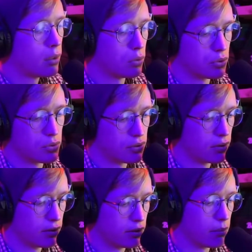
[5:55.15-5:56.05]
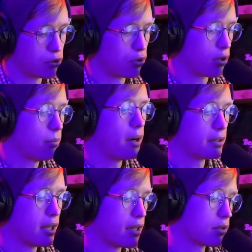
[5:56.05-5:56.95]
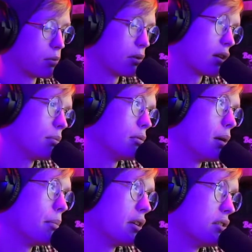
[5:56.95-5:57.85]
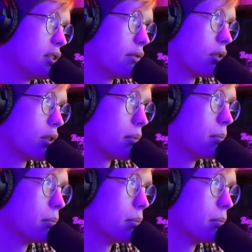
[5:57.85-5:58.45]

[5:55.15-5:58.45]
which was the Dumbstruck podcast with a couple of my buddies and everything.